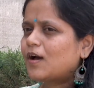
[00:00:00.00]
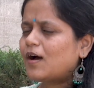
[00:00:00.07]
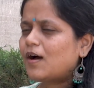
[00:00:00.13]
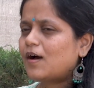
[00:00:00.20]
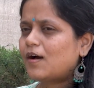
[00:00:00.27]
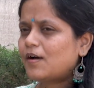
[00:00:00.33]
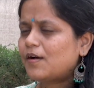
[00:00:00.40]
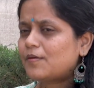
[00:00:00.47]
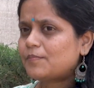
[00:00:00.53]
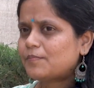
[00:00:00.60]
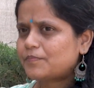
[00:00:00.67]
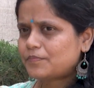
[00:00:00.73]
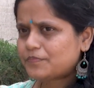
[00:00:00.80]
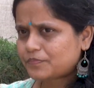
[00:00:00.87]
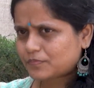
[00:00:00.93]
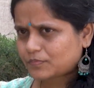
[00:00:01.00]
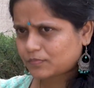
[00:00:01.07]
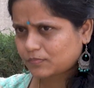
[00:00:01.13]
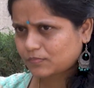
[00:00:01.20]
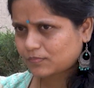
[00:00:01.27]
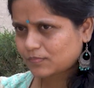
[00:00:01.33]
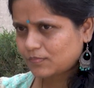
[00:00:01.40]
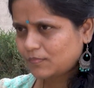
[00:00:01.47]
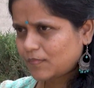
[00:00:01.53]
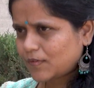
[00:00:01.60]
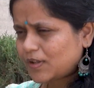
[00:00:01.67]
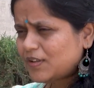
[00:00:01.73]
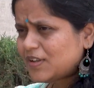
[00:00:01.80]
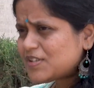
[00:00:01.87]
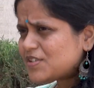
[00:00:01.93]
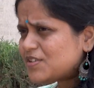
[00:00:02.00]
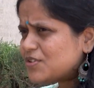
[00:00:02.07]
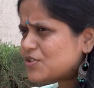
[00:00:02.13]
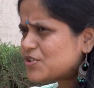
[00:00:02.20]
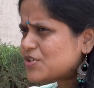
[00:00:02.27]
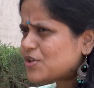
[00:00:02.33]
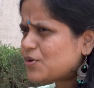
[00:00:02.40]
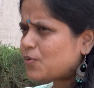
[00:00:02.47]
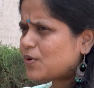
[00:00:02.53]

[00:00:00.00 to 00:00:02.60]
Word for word: Um, that's an interesting